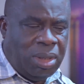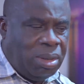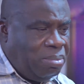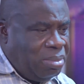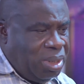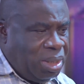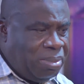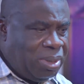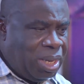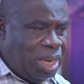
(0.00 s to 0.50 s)

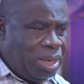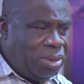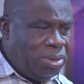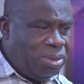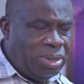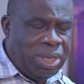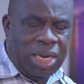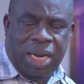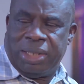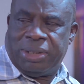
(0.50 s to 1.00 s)
Maybe I
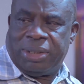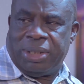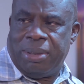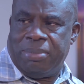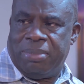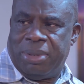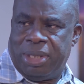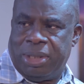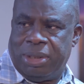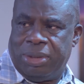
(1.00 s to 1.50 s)
look like
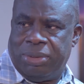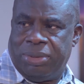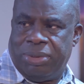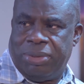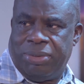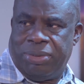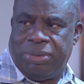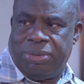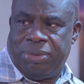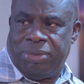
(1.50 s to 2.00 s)
somebody you
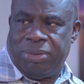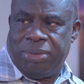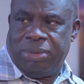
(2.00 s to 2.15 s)
know.